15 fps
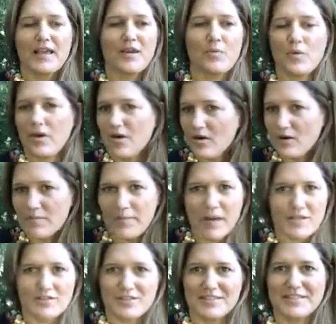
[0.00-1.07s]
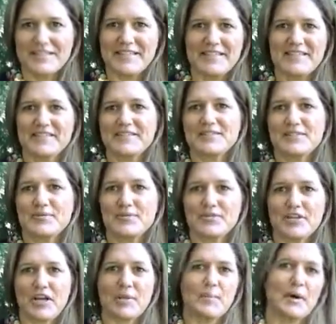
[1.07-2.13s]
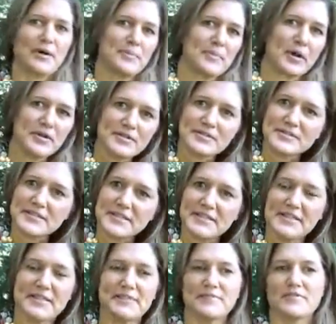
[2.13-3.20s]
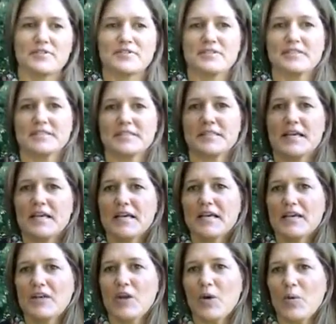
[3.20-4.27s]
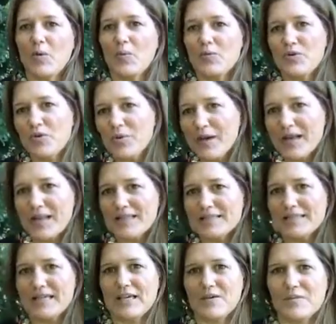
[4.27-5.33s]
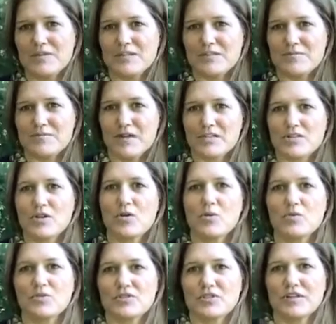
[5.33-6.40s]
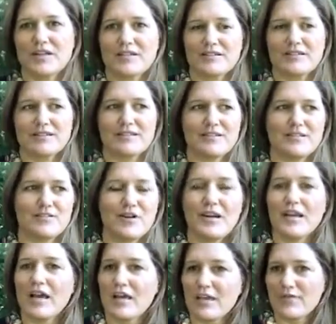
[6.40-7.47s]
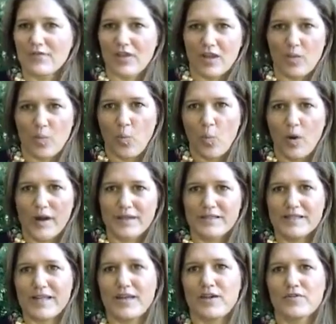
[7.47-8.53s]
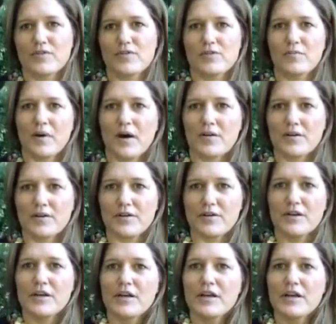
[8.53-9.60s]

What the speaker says: And we are all passionate skiers, so we're talking about powder skiing versus, you know, New England skiing, which is much colder, and you are lucky if you get one day of good powder